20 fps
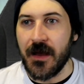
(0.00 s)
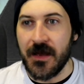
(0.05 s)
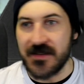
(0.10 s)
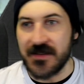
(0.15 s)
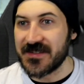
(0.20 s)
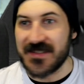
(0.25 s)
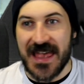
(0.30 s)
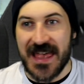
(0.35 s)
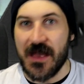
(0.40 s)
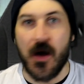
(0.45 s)

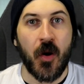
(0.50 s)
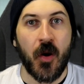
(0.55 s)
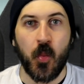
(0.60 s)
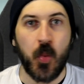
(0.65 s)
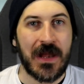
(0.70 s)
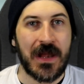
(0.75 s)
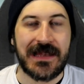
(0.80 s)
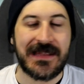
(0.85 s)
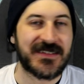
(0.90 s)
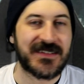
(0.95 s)
as they are
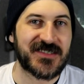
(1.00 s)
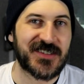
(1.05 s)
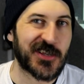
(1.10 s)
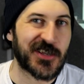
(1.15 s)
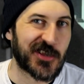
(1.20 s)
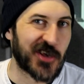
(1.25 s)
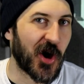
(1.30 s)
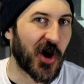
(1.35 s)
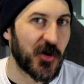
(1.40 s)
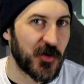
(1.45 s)
willing to
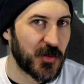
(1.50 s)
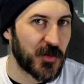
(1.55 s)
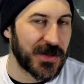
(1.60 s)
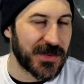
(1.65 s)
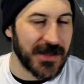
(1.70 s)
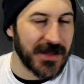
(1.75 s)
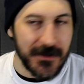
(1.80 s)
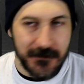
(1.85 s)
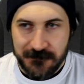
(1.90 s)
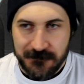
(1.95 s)
go
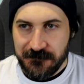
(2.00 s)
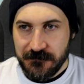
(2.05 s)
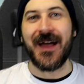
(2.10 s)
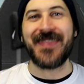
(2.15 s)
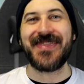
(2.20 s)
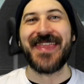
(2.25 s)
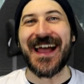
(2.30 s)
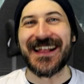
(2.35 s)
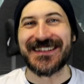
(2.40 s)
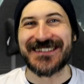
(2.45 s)
with it.
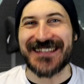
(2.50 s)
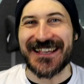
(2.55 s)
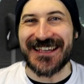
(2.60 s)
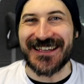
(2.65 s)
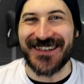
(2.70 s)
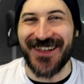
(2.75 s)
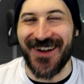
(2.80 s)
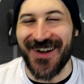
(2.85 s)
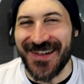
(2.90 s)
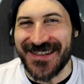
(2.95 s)
And that's
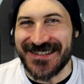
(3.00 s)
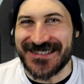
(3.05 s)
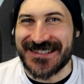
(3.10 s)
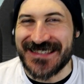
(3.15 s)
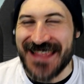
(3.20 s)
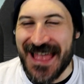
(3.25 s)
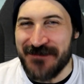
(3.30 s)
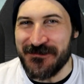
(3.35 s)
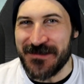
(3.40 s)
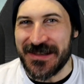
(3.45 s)
it, guys.
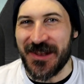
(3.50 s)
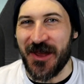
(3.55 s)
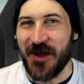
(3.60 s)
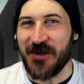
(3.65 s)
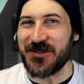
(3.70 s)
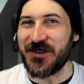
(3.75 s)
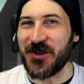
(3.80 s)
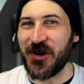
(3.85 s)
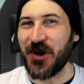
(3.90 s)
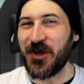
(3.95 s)
Let me know
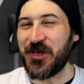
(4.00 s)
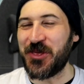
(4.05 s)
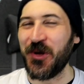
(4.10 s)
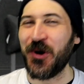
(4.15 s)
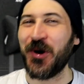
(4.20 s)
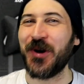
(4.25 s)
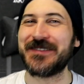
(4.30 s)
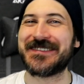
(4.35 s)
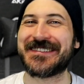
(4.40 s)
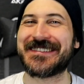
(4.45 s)
your
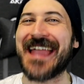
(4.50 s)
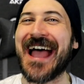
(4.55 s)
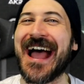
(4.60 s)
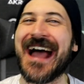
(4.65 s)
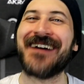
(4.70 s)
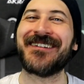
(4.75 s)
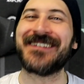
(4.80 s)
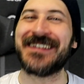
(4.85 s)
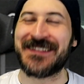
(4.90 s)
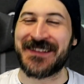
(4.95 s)
thoughts
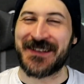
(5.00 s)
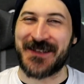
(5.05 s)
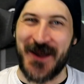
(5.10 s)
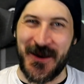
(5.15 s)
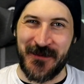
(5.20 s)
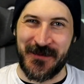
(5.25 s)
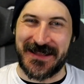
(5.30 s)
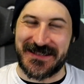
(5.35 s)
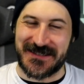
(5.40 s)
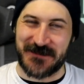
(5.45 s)
down in the
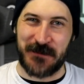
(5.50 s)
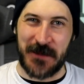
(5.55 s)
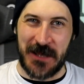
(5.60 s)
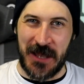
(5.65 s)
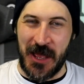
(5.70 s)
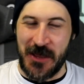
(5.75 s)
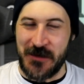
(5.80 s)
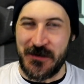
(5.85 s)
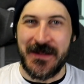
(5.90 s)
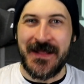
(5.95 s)
comments
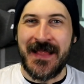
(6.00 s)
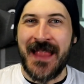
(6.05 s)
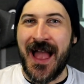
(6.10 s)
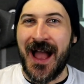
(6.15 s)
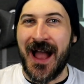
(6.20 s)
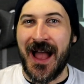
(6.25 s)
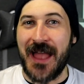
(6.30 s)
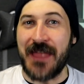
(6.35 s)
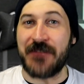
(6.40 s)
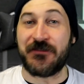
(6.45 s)
below.
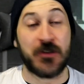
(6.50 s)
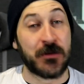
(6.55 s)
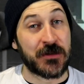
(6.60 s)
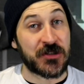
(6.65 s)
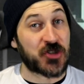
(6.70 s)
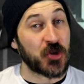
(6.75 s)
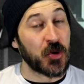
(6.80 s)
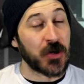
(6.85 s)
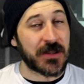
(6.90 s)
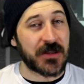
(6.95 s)
If you
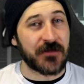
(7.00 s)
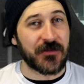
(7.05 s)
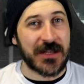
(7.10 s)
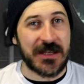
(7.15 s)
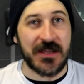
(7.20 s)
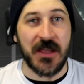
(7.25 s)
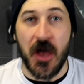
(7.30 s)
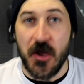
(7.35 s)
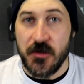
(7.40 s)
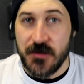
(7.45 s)
enjoyed the
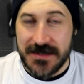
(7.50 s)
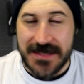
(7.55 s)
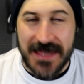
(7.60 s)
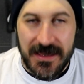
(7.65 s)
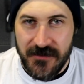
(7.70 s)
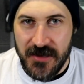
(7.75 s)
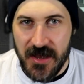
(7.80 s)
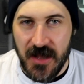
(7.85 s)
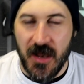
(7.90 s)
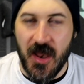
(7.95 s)
video,
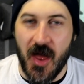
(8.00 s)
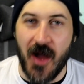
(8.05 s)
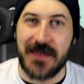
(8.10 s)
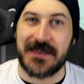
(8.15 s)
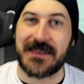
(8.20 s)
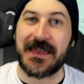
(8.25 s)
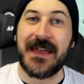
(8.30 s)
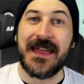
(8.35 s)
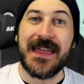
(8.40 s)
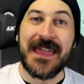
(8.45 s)
give it a
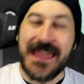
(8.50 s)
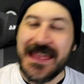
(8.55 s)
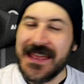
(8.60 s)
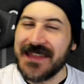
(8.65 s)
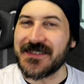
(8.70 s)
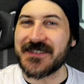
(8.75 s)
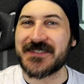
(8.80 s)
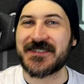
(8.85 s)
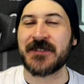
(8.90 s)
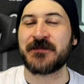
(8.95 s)
like.
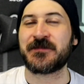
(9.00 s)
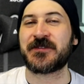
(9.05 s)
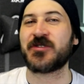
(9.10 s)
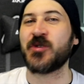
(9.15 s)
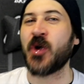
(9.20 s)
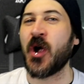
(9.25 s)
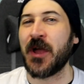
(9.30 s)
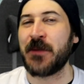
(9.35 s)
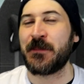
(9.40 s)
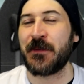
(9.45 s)
Hit the
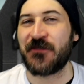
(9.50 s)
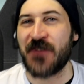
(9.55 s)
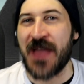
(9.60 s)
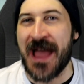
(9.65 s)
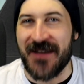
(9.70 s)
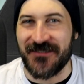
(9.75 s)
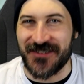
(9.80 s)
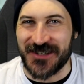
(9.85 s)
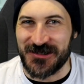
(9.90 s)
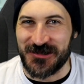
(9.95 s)
subscribe if you
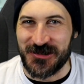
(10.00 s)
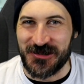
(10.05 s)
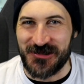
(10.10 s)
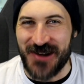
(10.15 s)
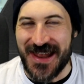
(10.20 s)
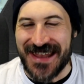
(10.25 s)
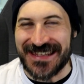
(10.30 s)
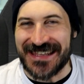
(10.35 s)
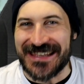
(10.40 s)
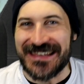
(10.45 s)
haven't
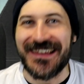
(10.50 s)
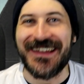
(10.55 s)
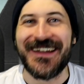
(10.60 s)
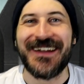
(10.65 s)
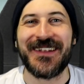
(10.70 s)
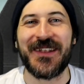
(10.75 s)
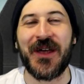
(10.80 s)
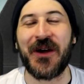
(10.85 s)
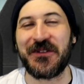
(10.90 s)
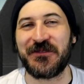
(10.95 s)
already.
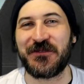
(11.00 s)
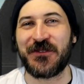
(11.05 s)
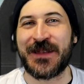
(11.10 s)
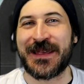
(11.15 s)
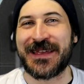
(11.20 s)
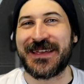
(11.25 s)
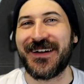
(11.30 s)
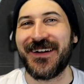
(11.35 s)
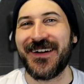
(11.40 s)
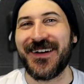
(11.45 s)
And
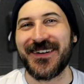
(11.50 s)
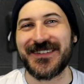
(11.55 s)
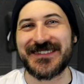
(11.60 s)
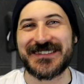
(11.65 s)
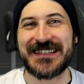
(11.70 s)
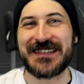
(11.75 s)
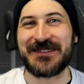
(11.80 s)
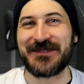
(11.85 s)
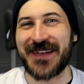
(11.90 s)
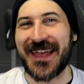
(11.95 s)
hopefully, I'll
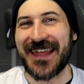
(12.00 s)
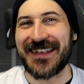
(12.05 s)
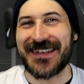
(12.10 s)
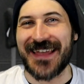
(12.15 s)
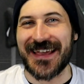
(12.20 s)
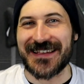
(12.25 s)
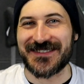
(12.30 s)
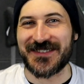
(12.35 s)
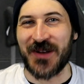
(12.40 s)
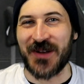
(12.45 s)
see you again
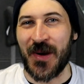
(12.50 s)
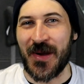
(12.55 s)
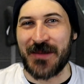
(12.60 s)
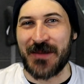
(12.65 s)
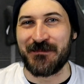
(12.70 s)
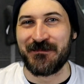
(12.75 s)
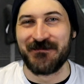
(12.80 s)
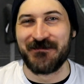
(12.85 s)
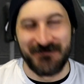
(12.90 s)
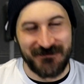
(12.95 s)
next
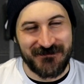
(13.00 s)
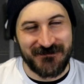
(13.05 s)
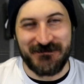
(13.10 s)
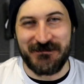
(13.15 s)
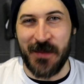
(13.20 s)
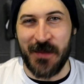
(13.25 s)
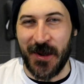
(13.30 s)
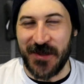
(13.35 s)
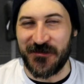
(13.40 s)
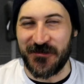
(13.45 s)
time.
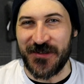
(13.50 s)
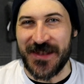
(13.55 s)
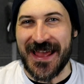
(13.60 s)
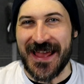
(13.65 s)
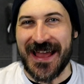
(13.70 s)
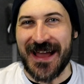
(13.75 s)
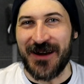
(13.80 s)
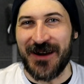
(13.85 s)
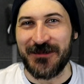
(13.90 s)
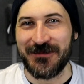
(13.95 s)
Bye for
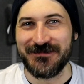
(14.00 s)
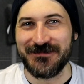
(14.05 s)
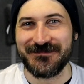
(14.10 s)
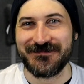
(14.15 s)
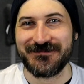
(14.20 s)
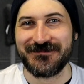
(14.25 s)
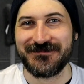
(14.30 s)
now.